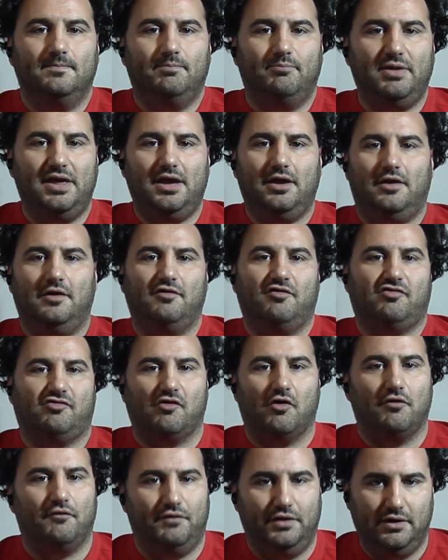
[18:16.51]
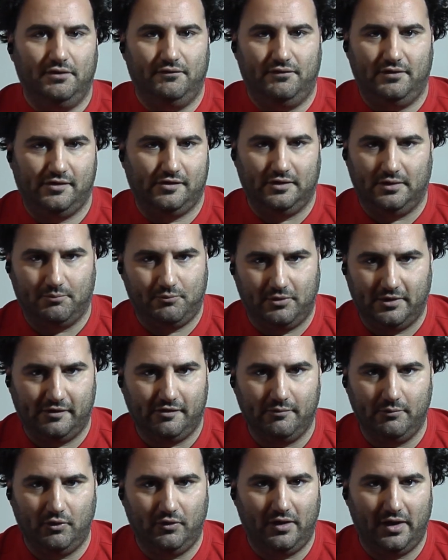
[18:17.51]
Being conservative isn't a
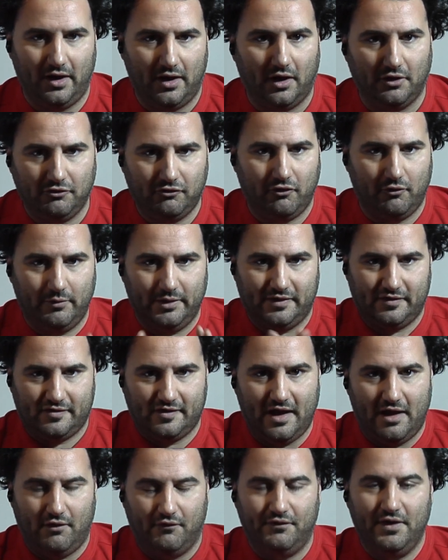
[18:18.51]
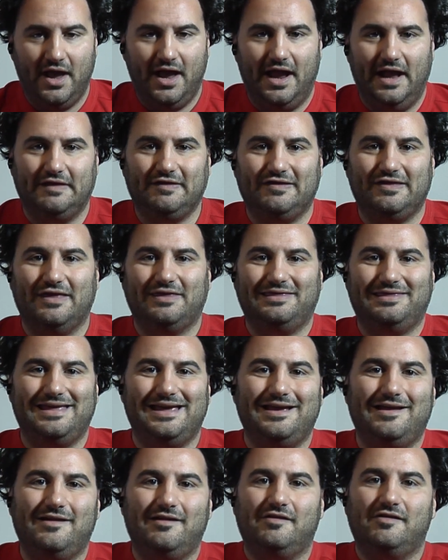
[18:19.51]
principle unto itself. It's the
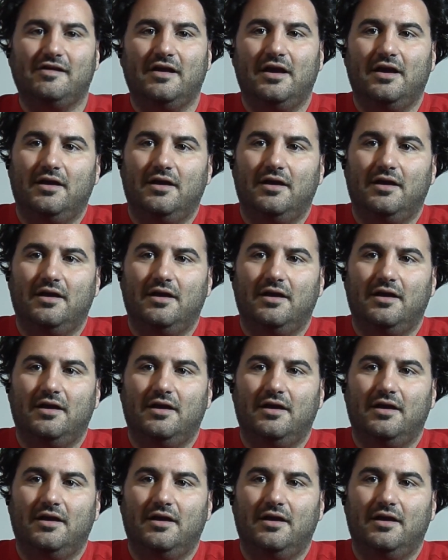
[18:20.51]
things